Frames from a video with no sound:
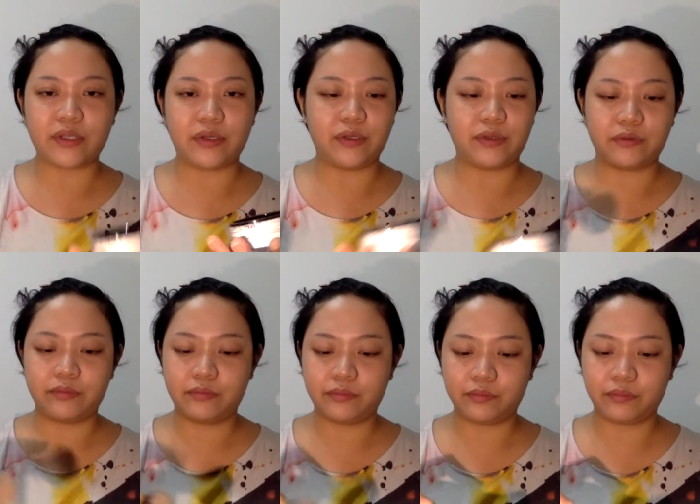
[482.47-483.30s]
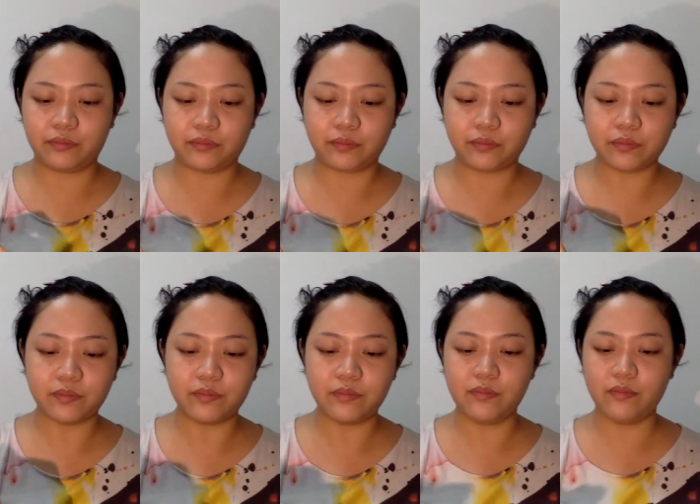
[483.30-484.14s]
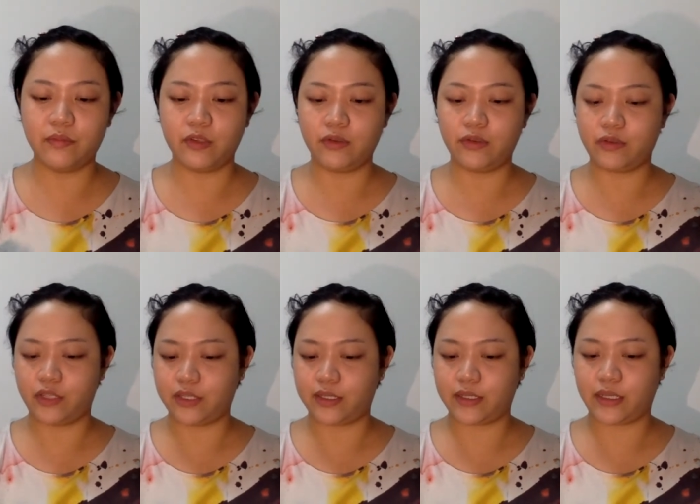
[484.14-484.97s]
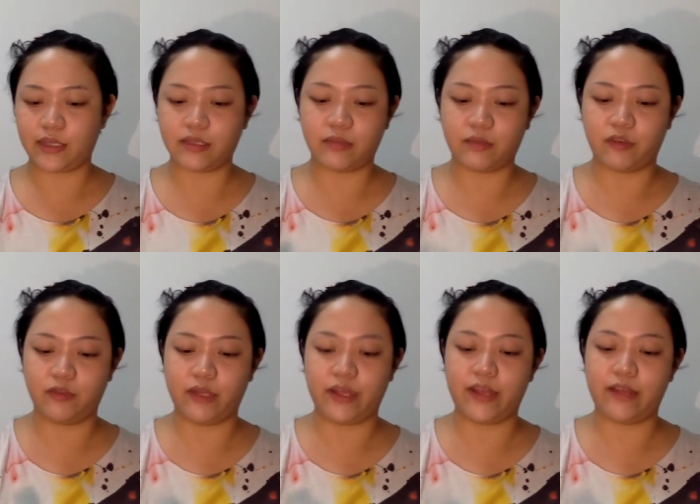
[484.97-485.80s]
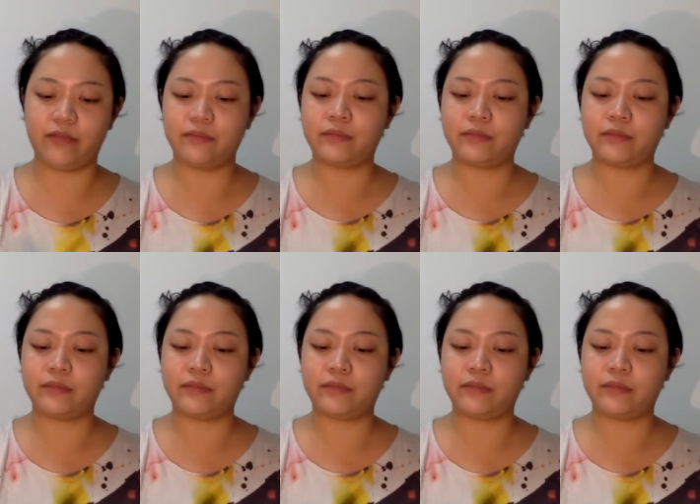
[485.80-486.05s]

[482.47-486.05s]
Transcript: I'm going to just get some of that.